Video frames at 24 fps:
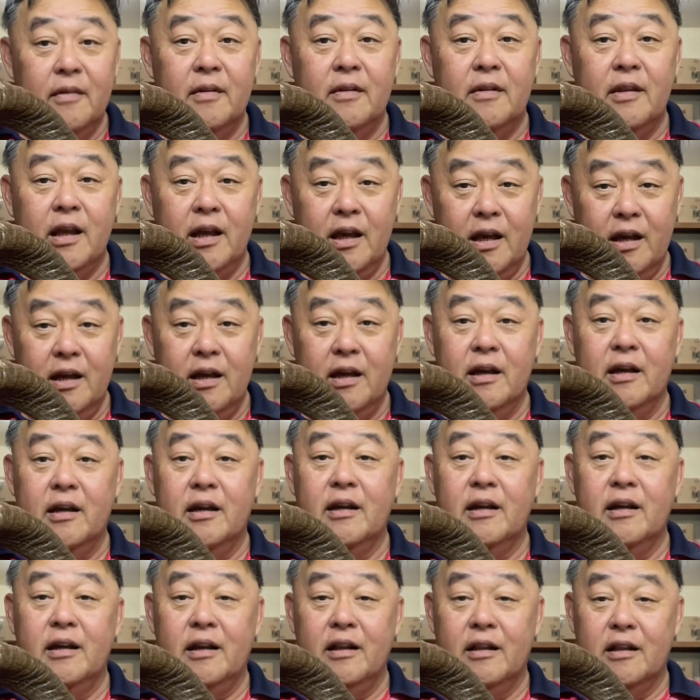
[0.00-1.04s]
they
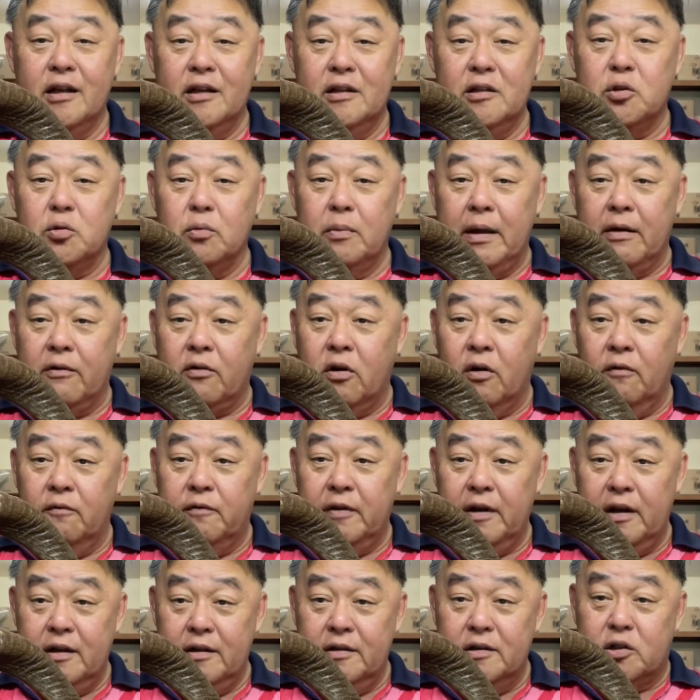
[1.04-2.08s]
in turn will have
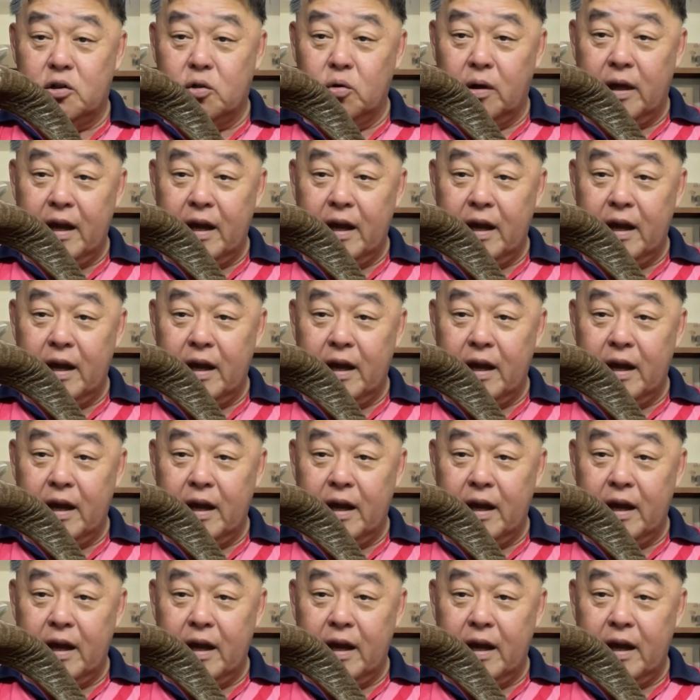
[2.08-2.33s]
confidence to